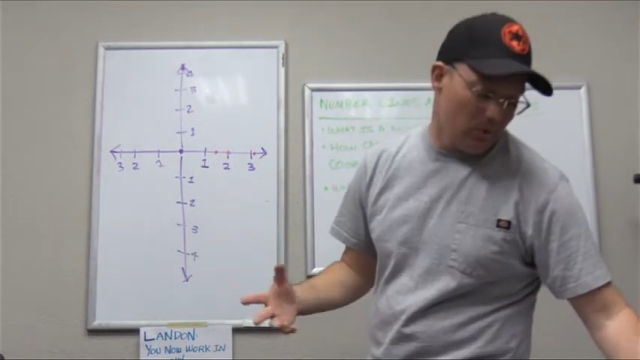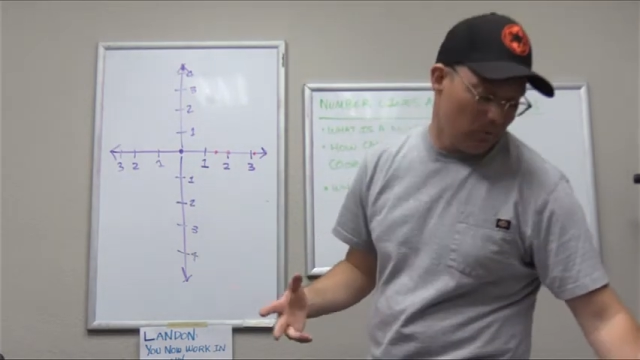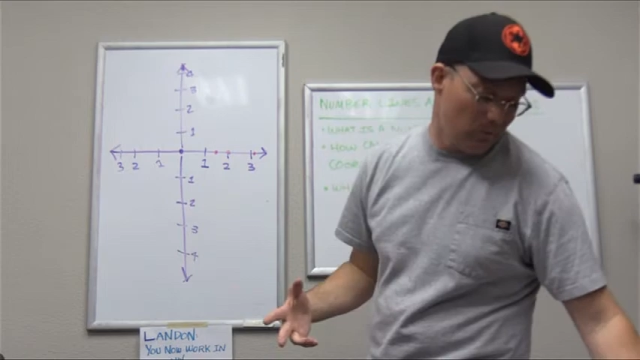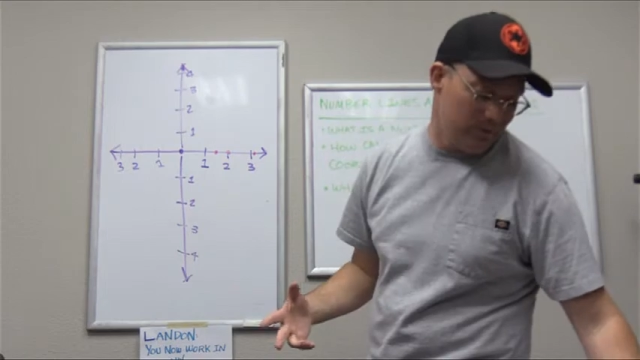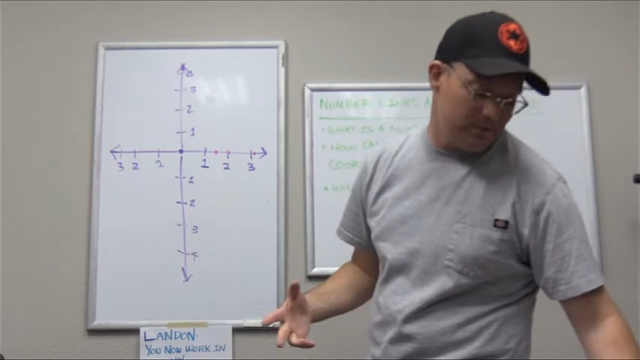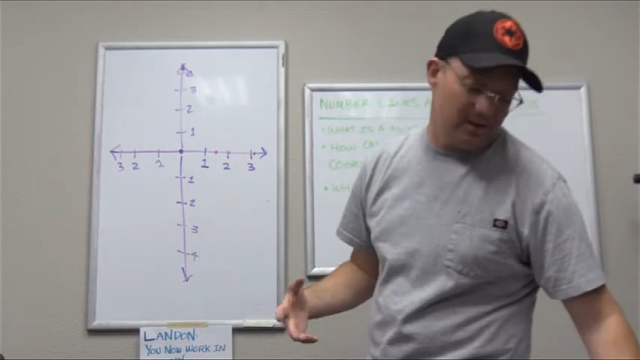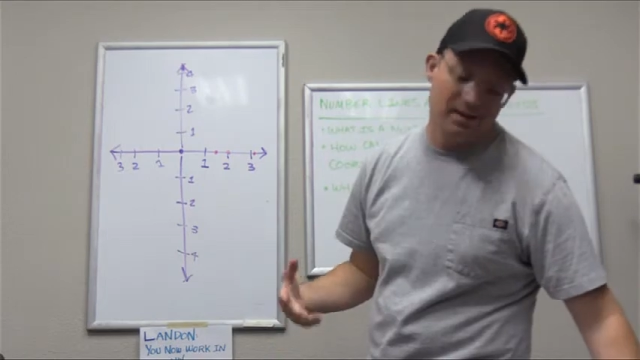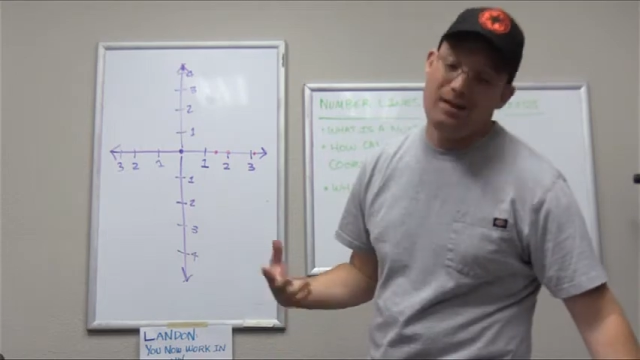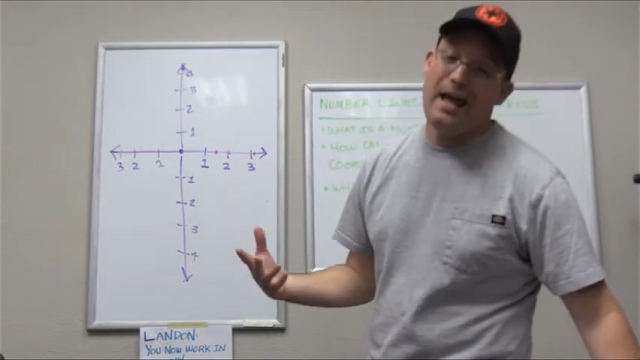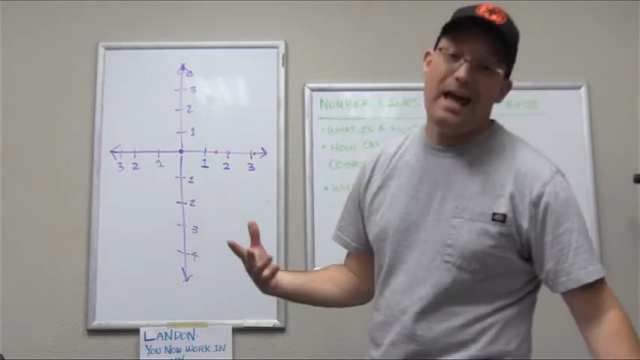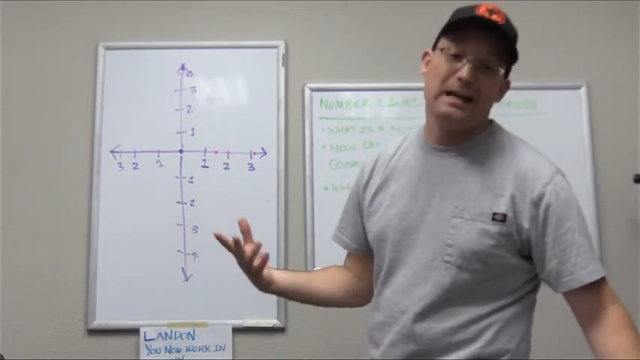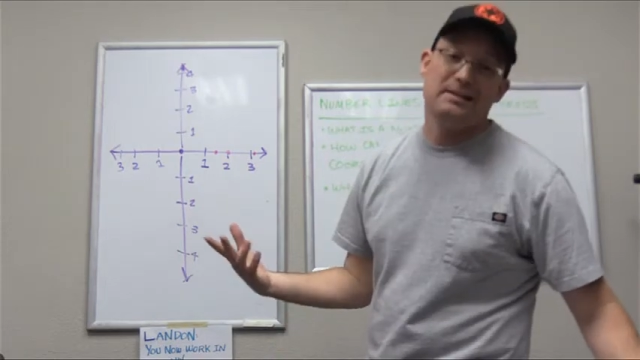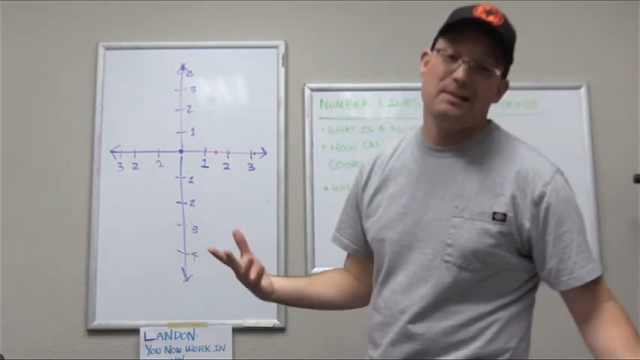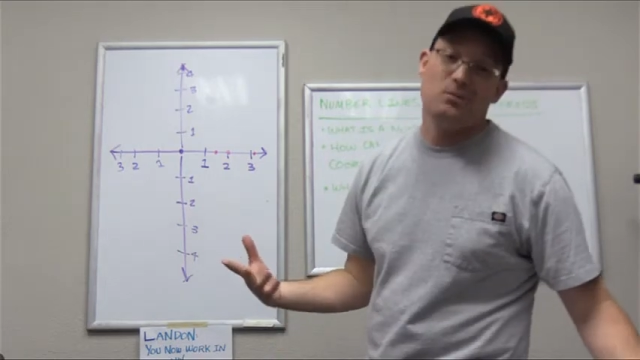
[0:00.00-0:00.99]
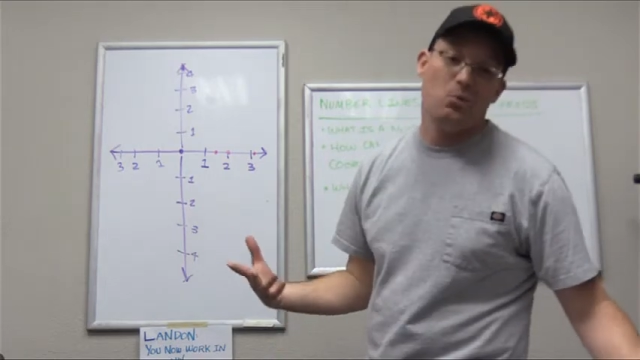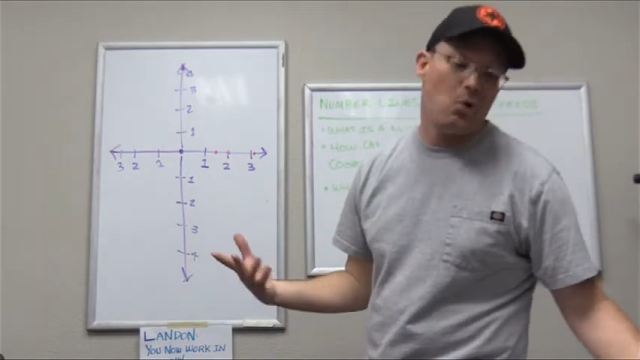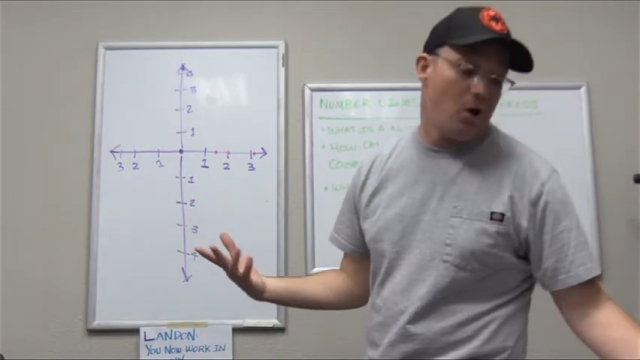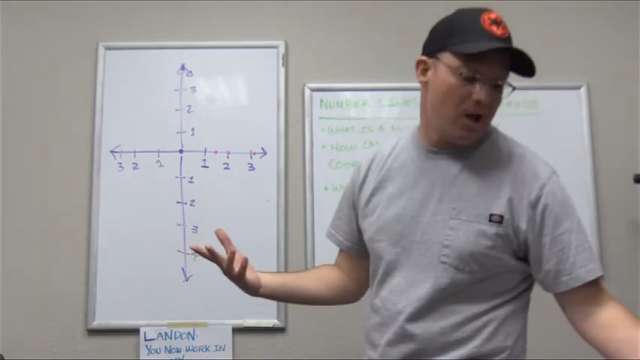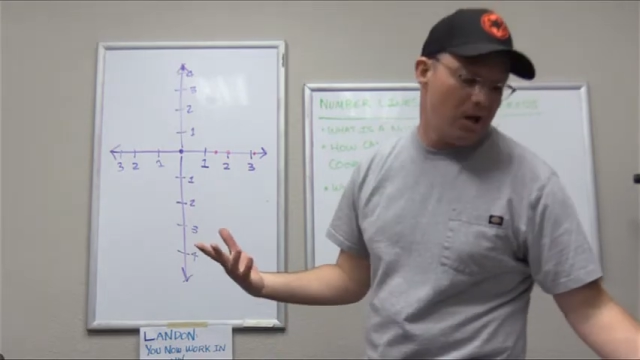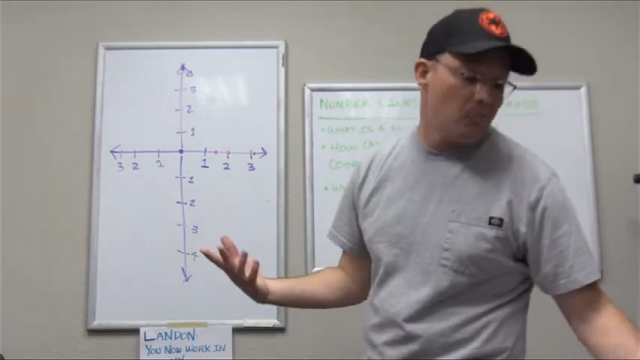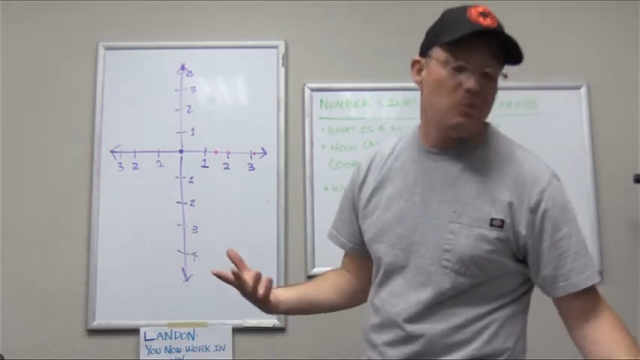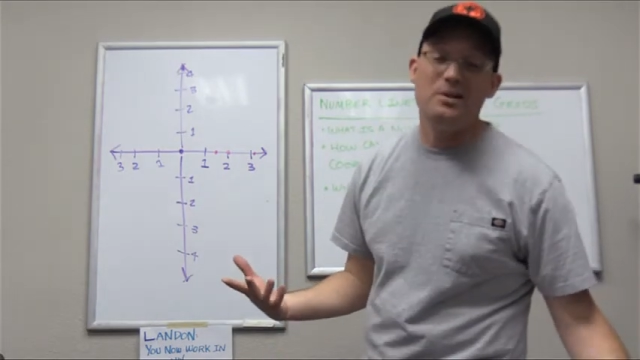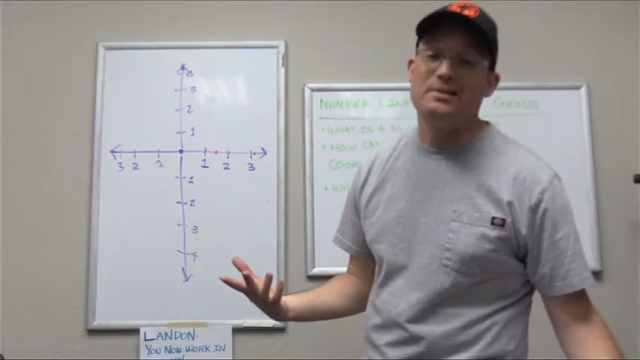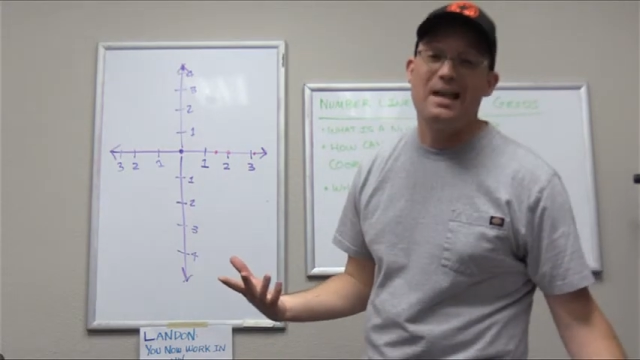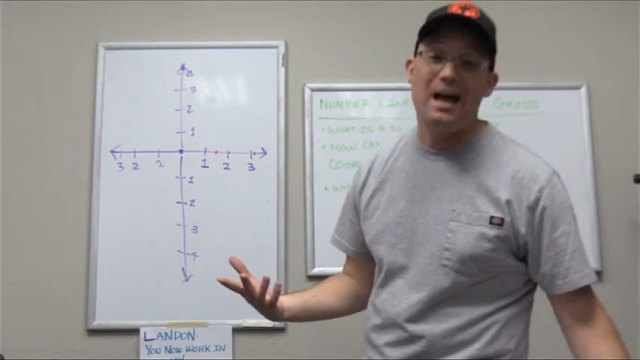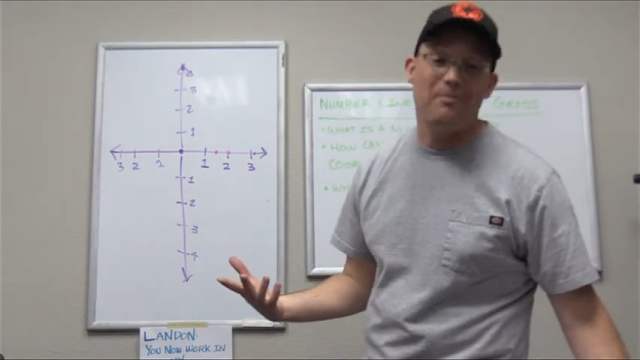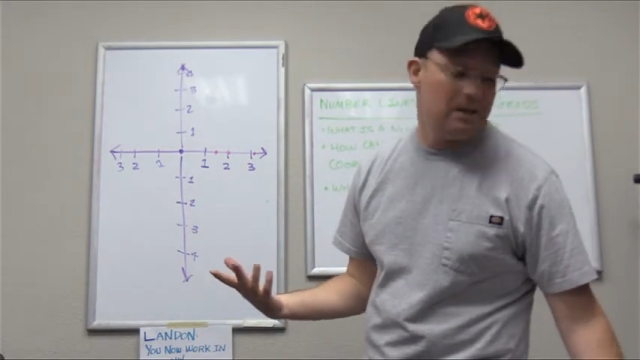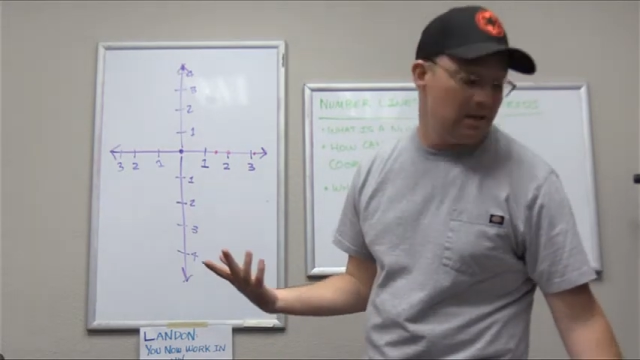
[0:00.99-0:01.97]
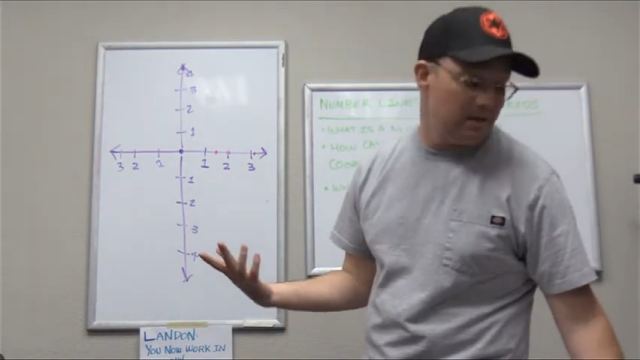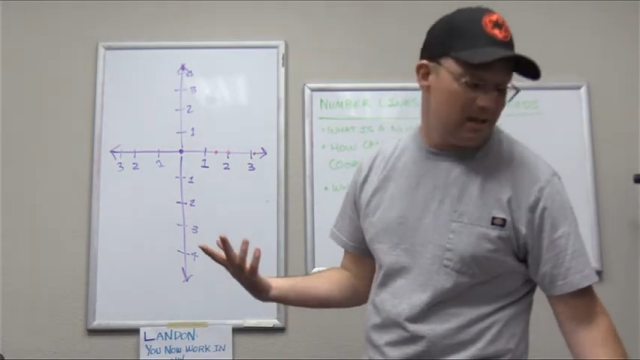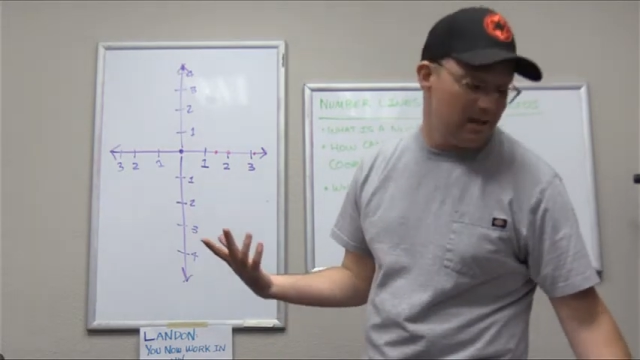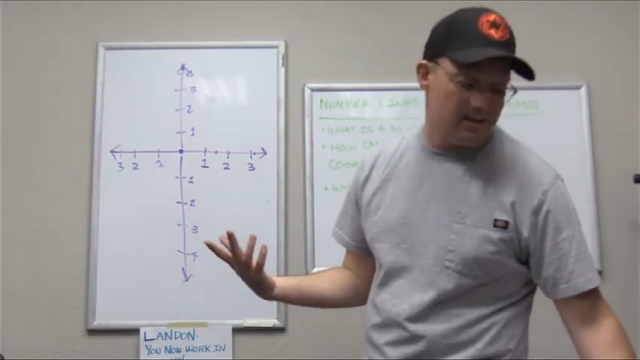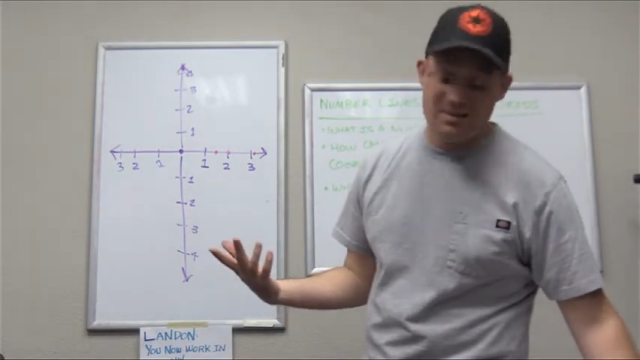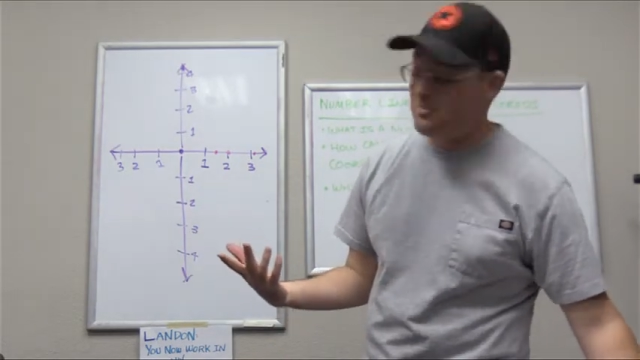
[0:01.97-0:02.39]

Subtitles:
We said X and Y, what does that mean? That doesn't